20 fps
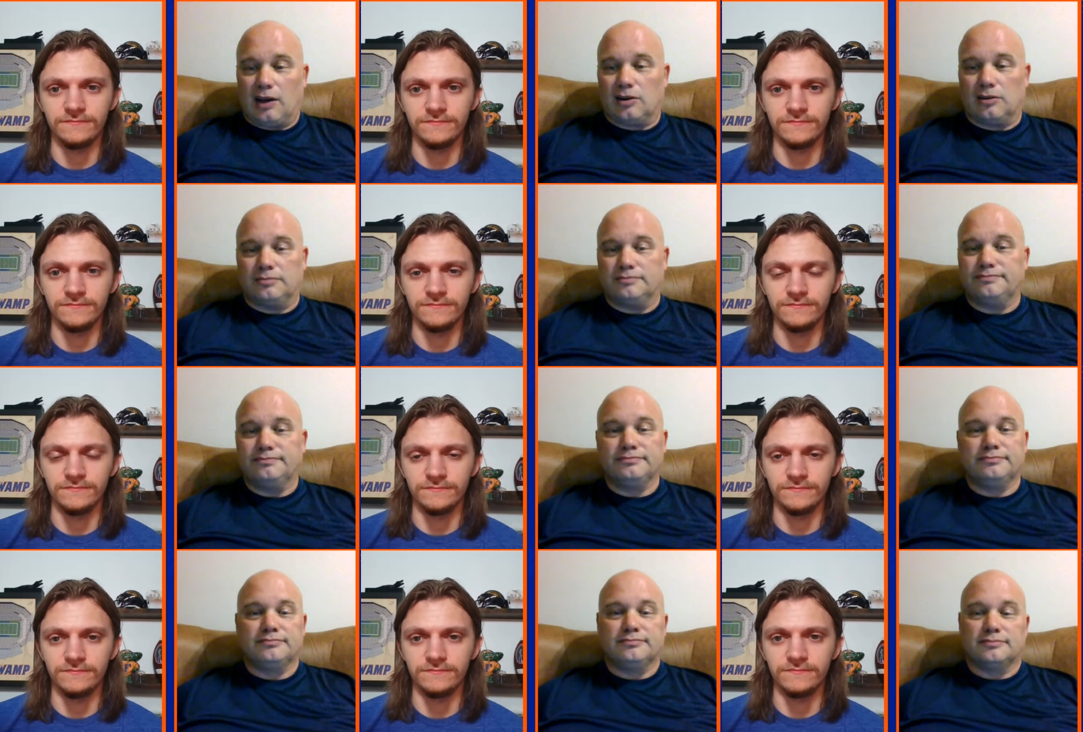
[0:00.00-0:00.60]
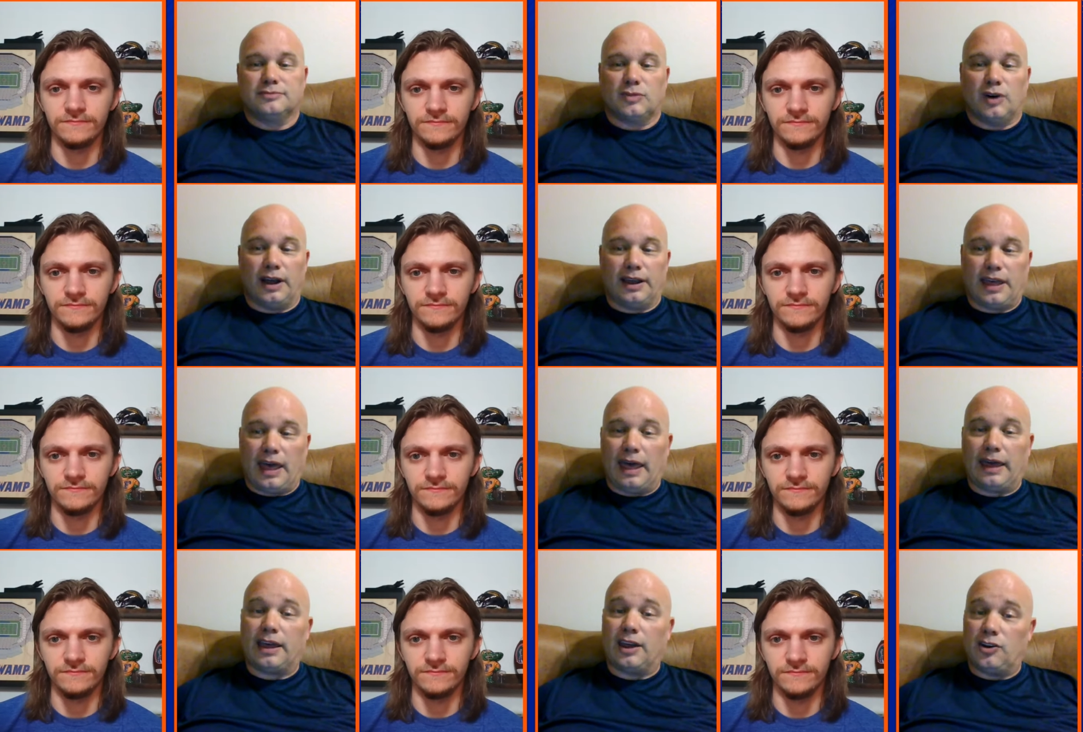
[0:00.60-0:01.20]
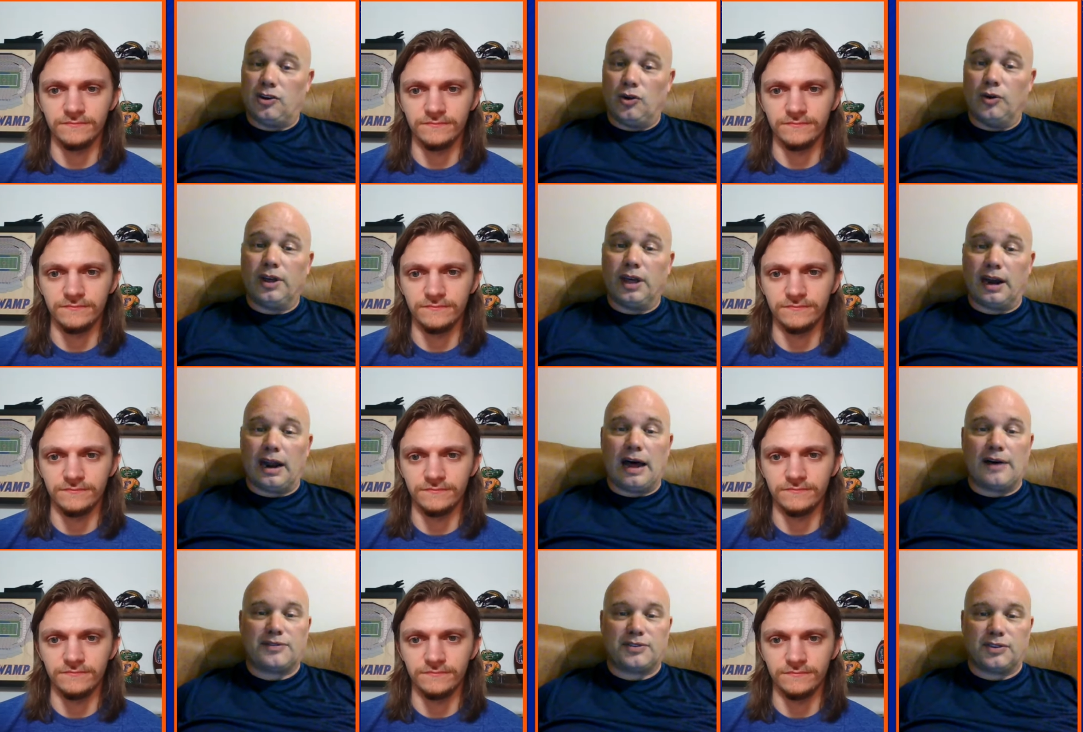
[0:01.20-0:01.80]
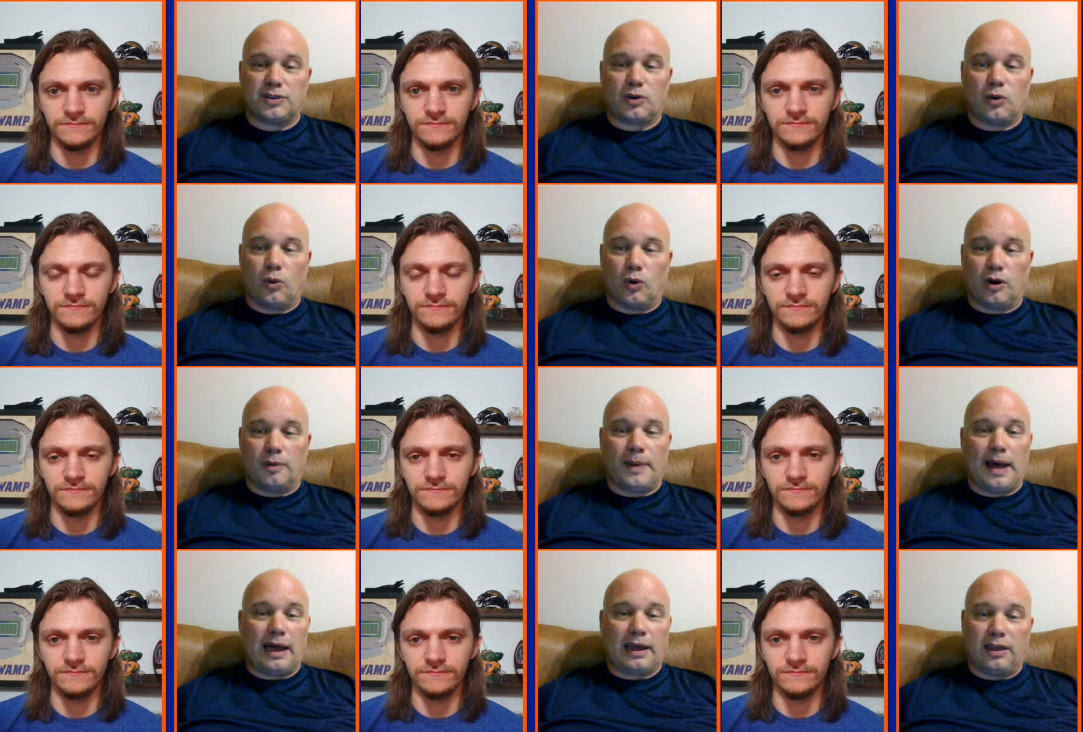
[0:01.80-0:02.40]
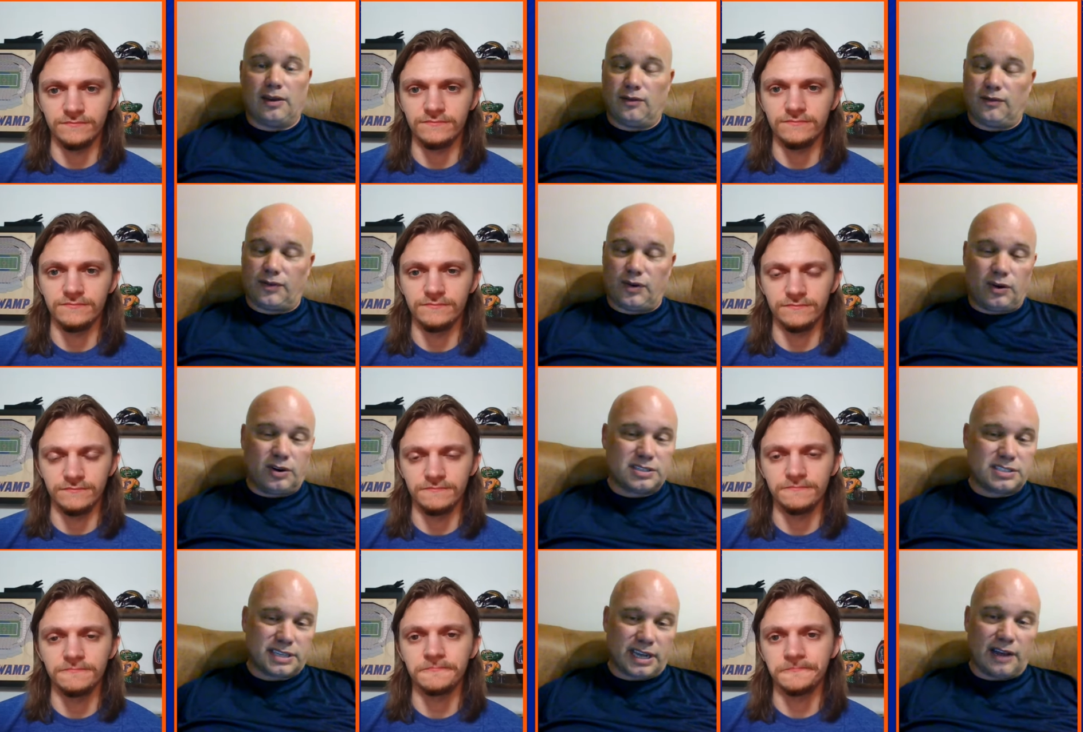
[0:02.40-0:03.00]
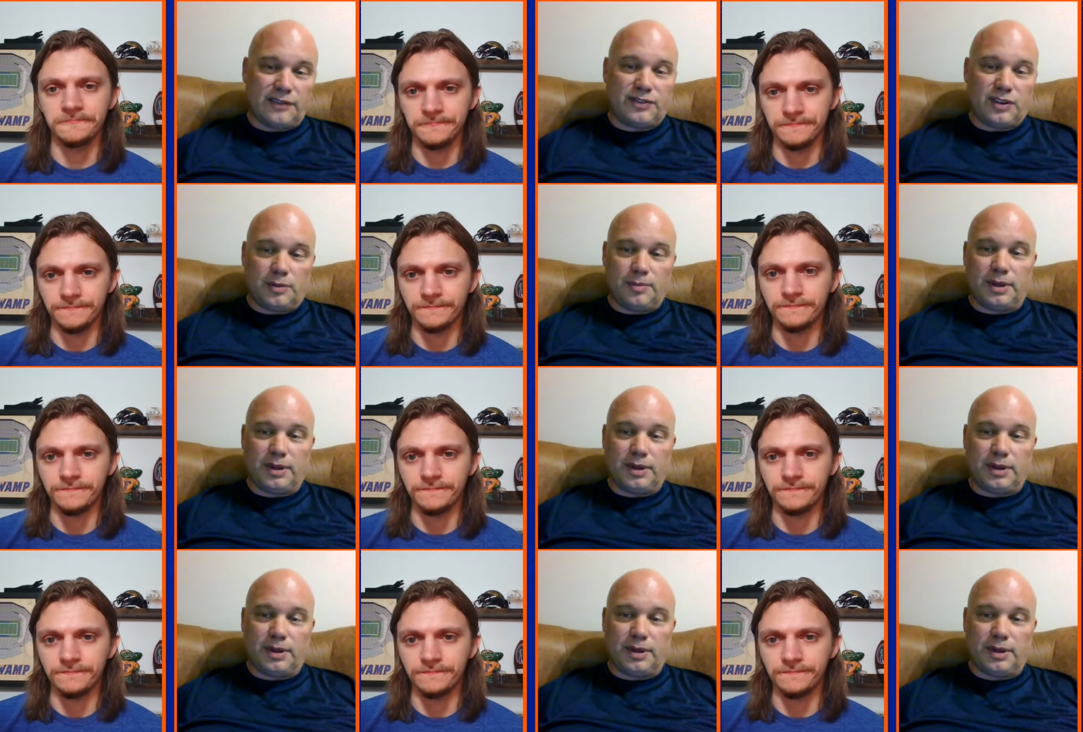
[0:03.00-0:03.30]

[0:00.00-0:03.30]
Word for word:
Speaker 1: them, like, hey, can you get after the quarterback even if you're a safety?